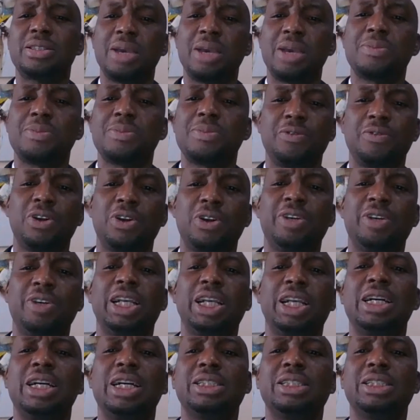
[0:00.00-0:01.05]
in terms of
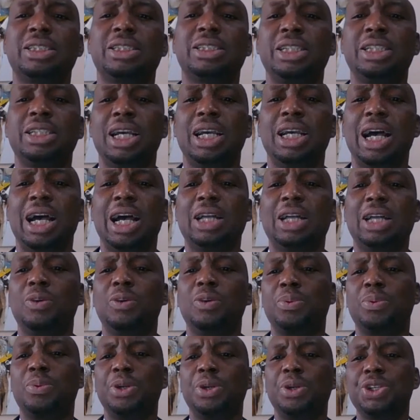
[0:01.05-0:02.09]
governance
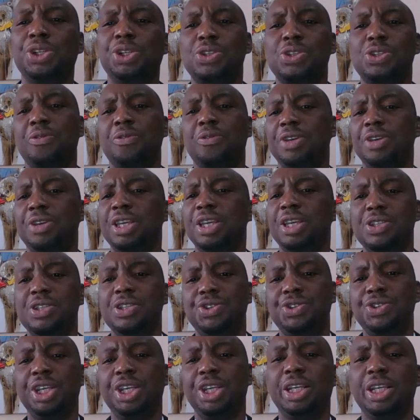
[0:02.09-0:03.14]
and operations of
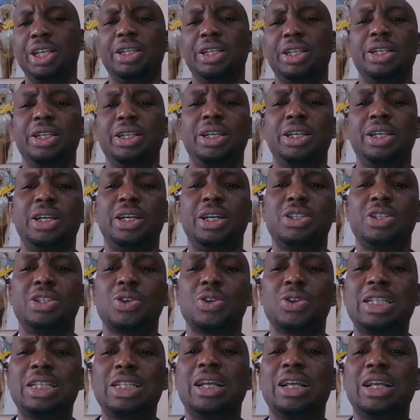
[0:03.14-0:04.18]
ESG.
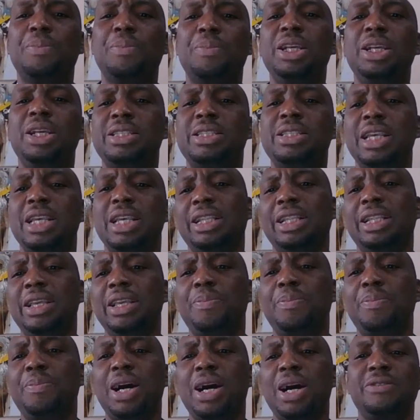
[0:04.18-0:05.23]
Sustainability
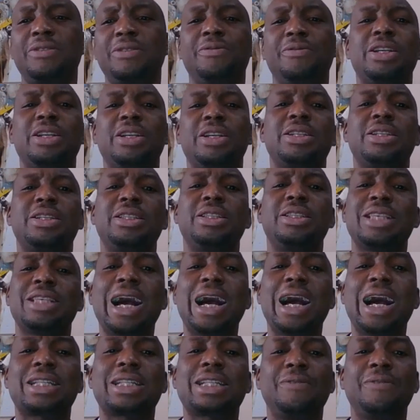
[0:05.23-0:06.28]
and impact investing
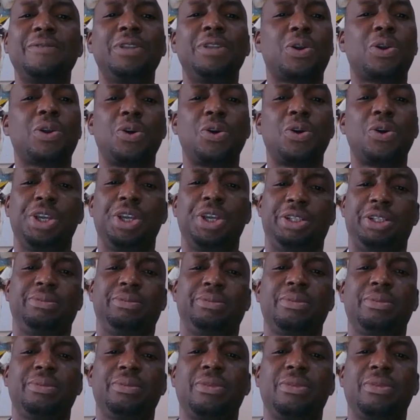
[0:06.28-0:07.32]
is actively
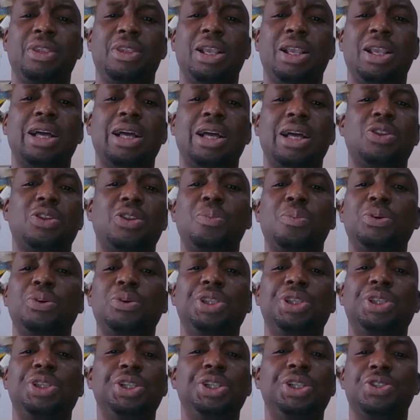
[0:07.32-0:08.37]
growing at
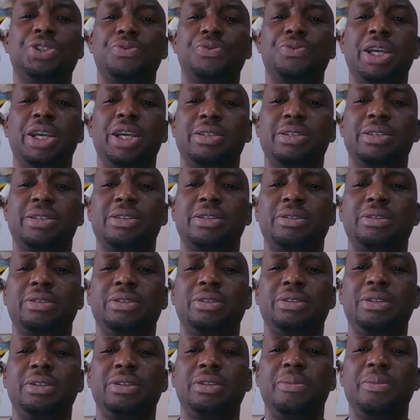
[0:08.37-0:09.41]
double-digit
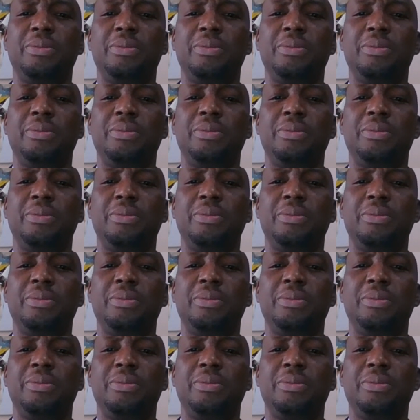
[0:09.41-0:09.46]
rates.